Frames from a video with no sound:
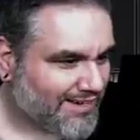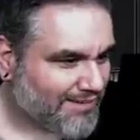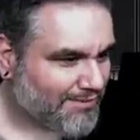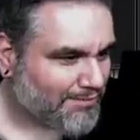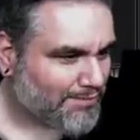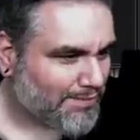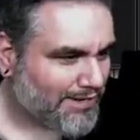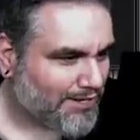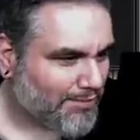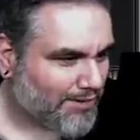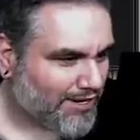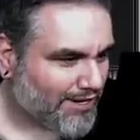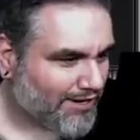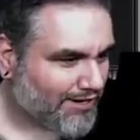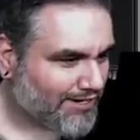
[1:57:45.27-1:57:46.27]
I think we're playing Noble
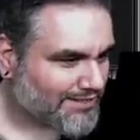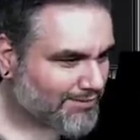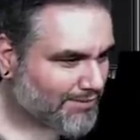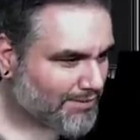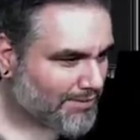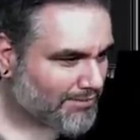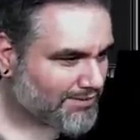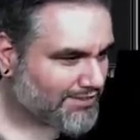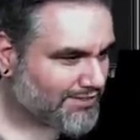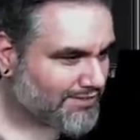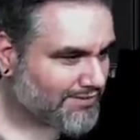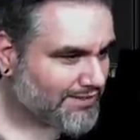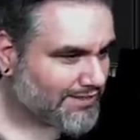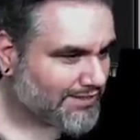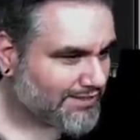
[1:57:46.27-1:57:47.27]
Hierarch because I want to be able
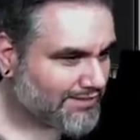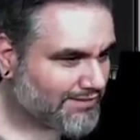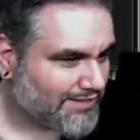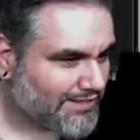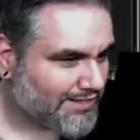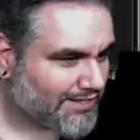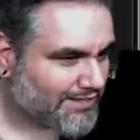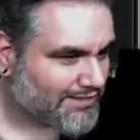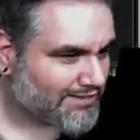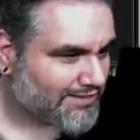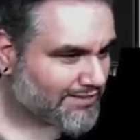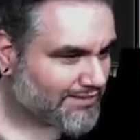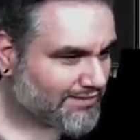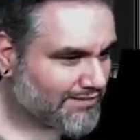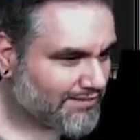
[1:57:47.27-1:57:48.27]
to uh, do a thing next
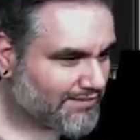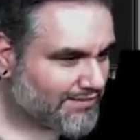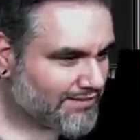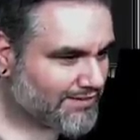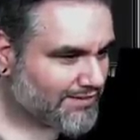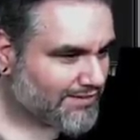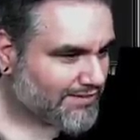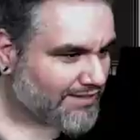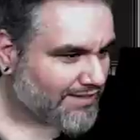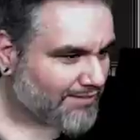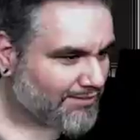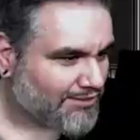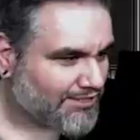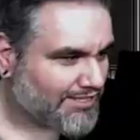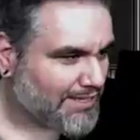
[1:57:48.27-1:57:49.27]
turn.
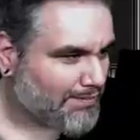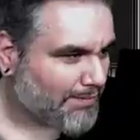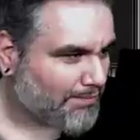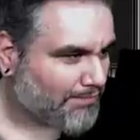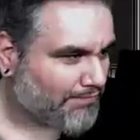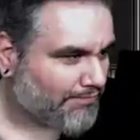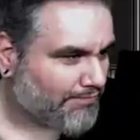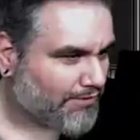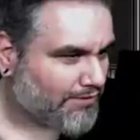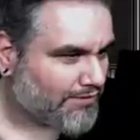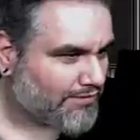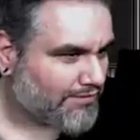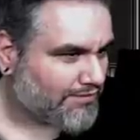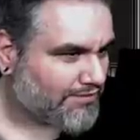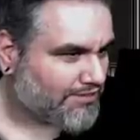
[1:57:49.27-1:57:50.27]
And we'll just keep up.
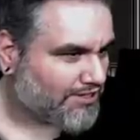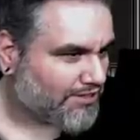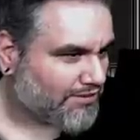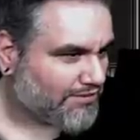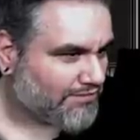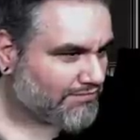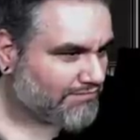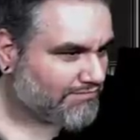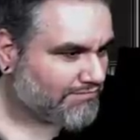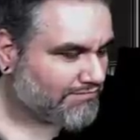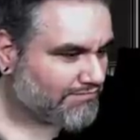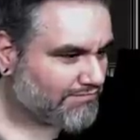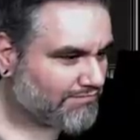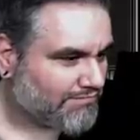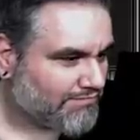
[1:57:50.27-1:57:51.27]
It doesn't have Death
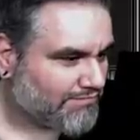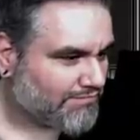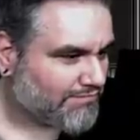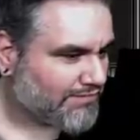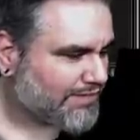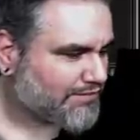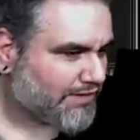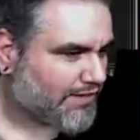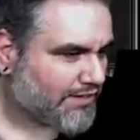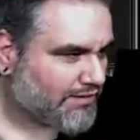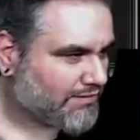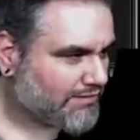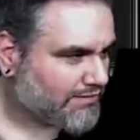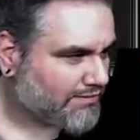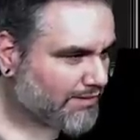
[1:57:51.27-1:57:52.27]
Touch. That's fine.
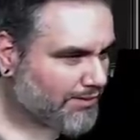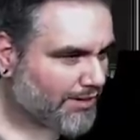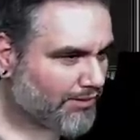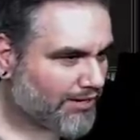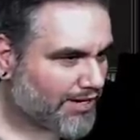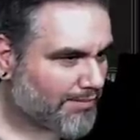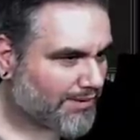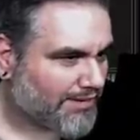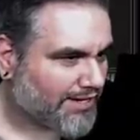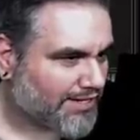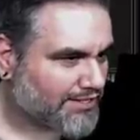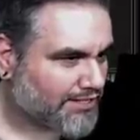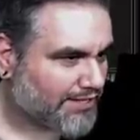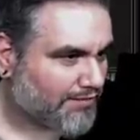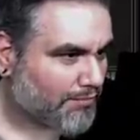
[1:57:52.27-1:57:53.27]
I mean, I don't care about that
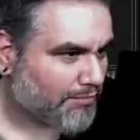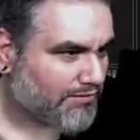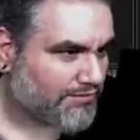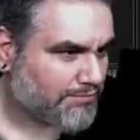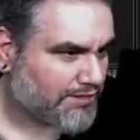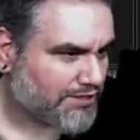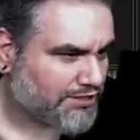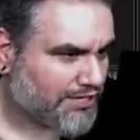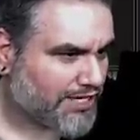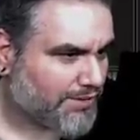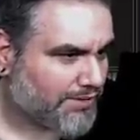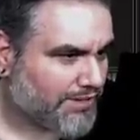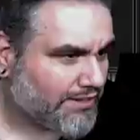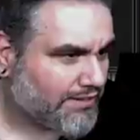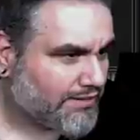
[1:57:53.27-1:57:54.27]
because they give it protection
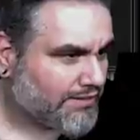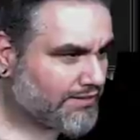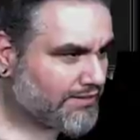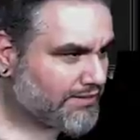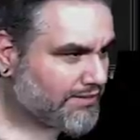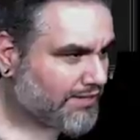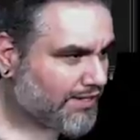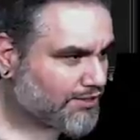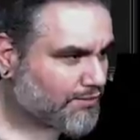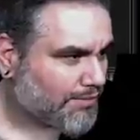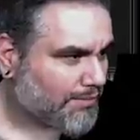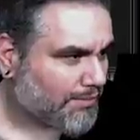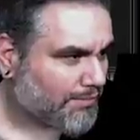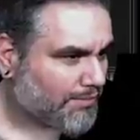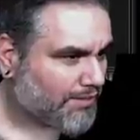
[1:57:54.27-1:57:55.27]
anyway. I just
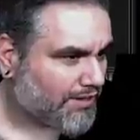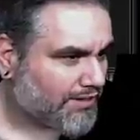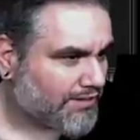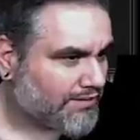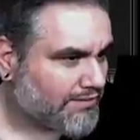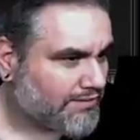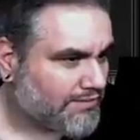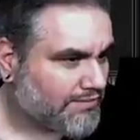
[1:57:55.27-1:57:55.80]
want to be able to block.